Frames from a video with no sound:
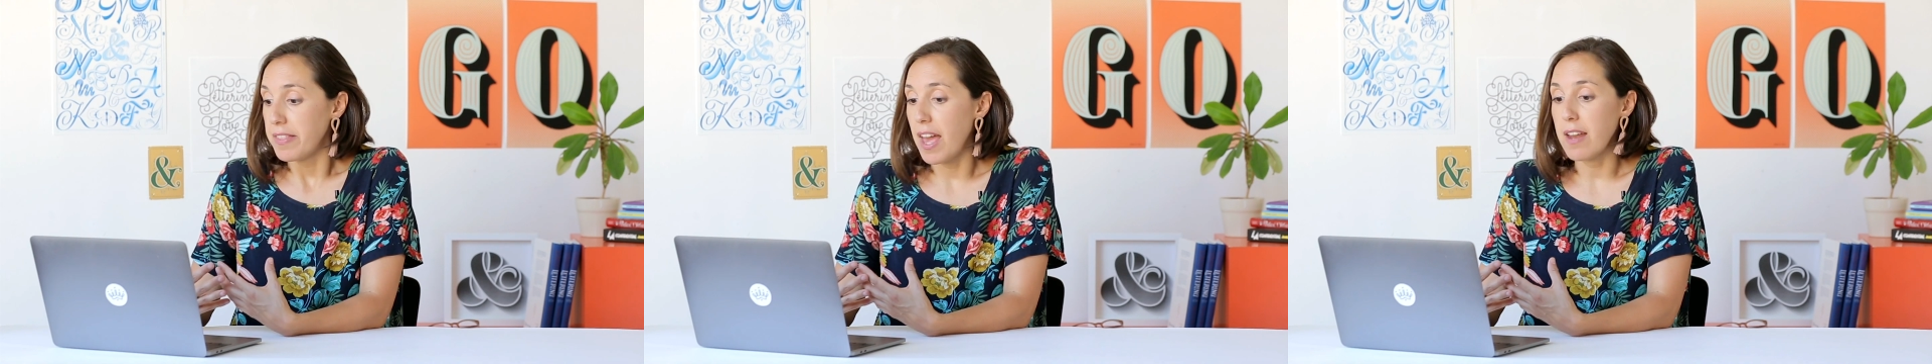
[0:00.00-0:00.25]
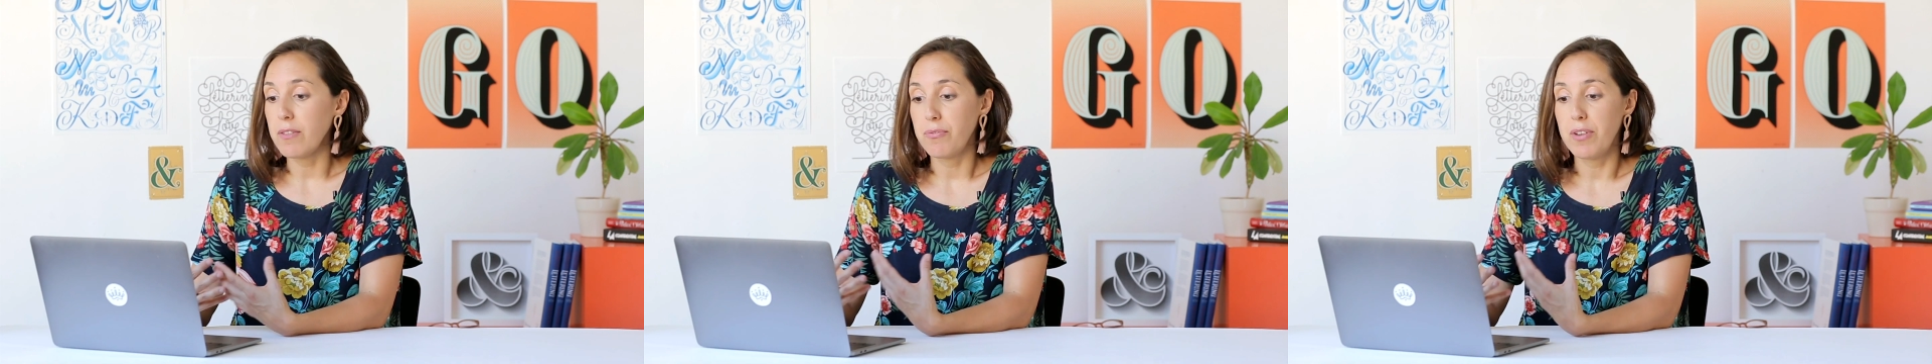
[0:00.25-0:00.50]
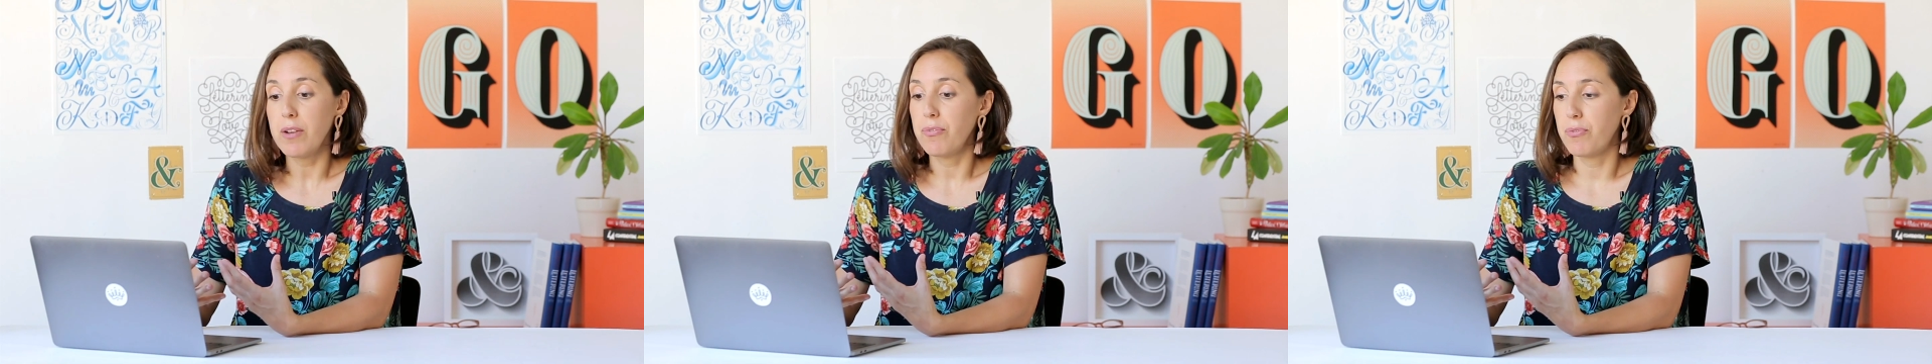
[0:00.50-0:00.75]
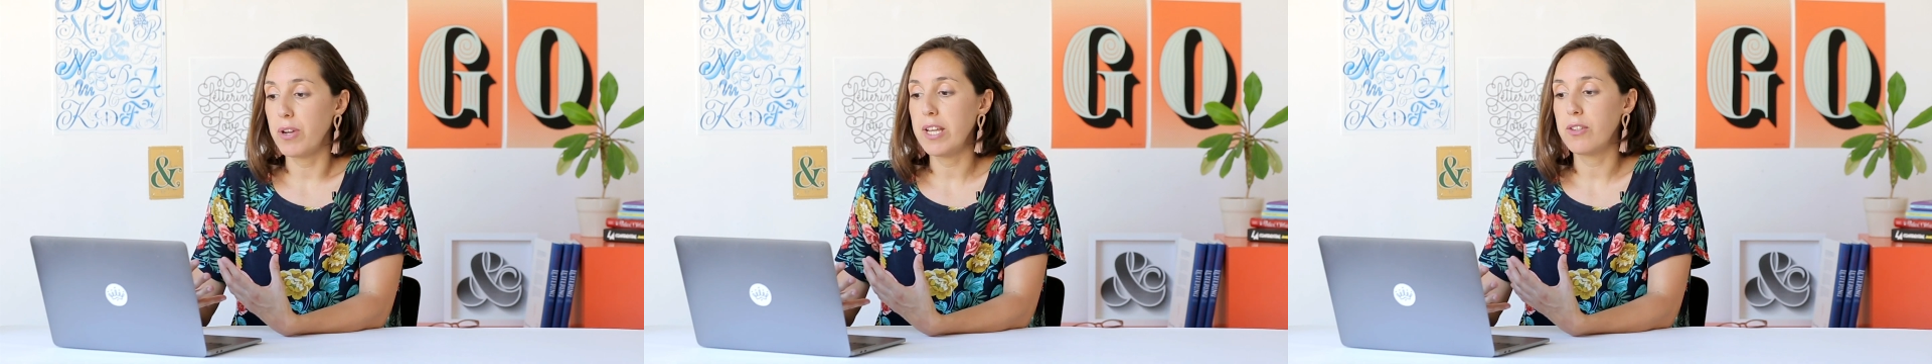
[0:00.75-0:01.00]
then feel
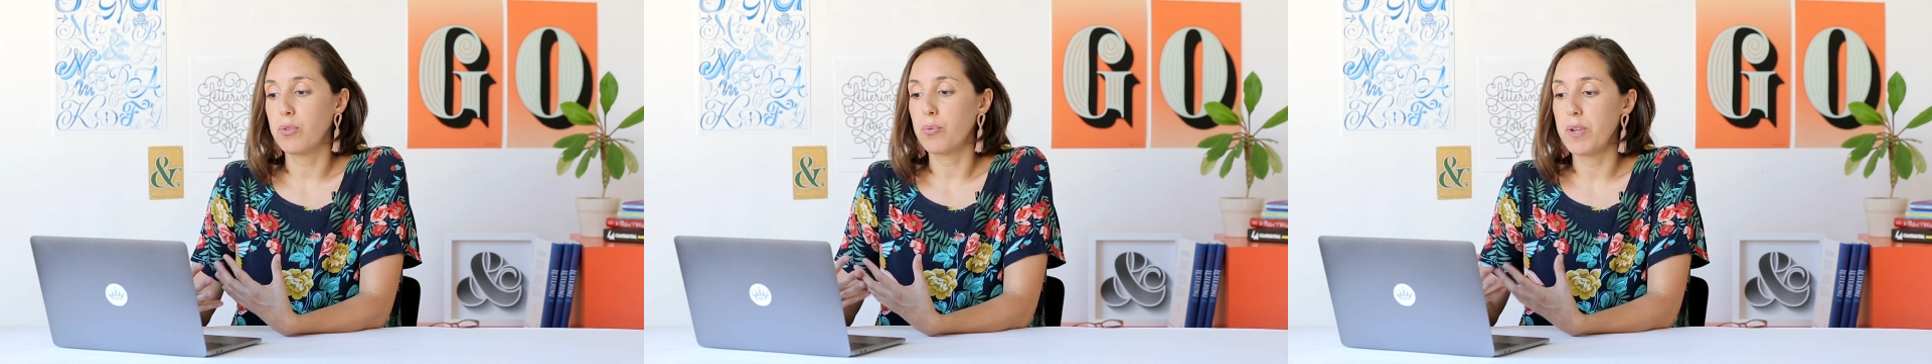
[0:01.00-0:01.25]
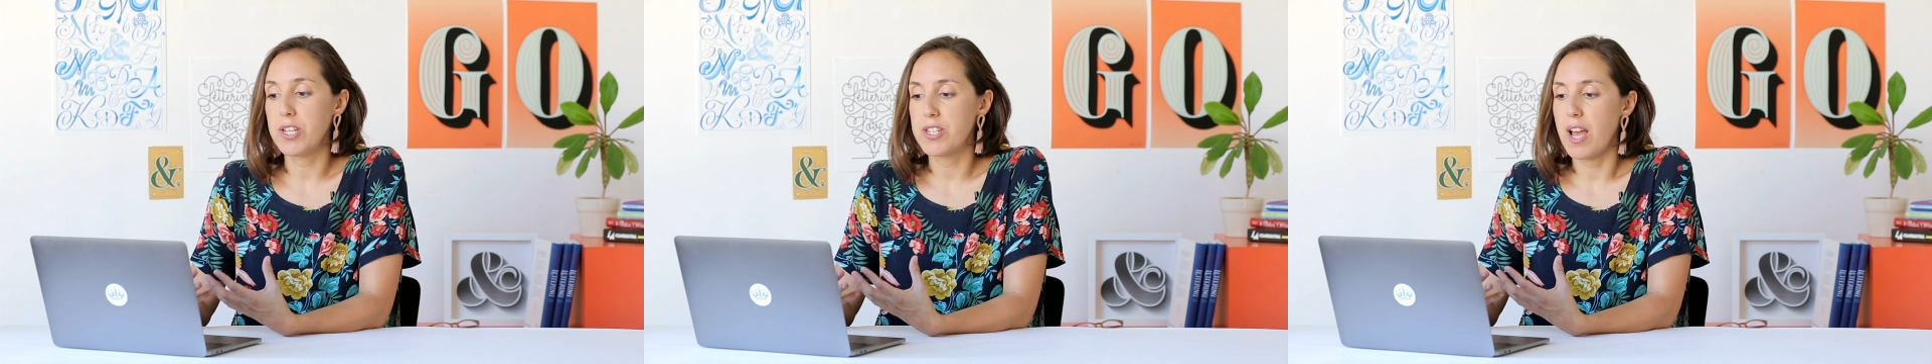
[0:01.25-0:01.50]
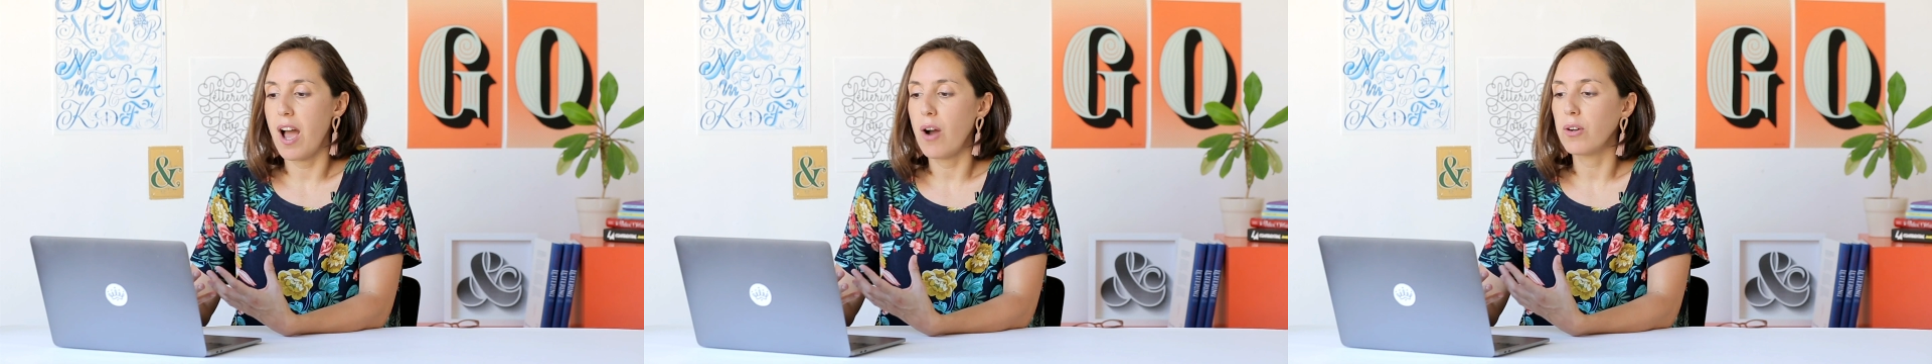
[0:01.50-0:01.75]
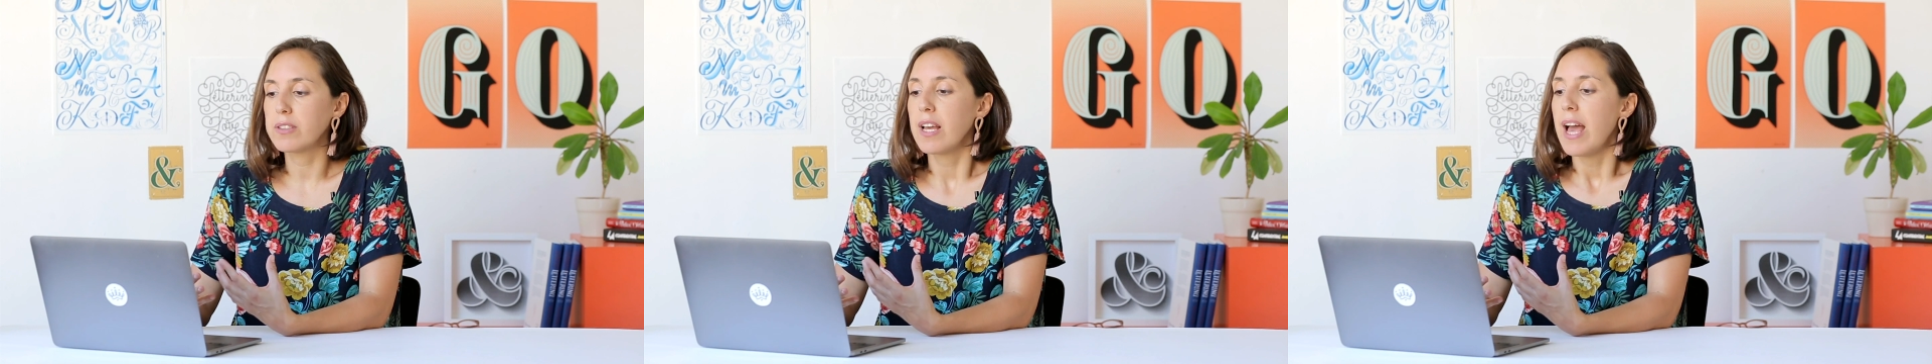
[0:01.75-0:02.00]
free to reach
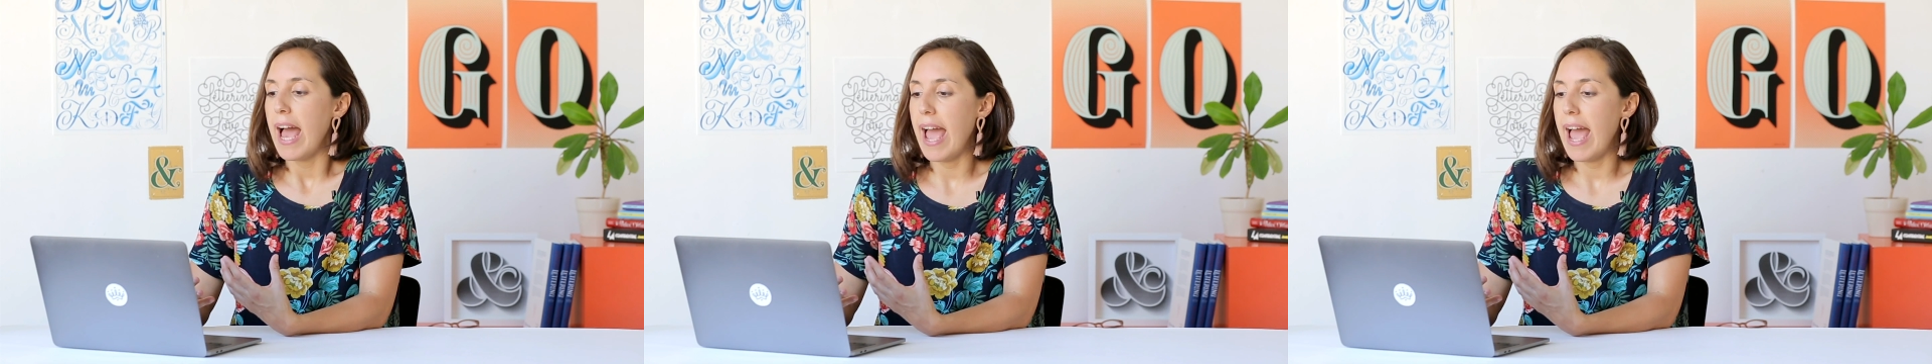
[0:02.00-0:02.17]
out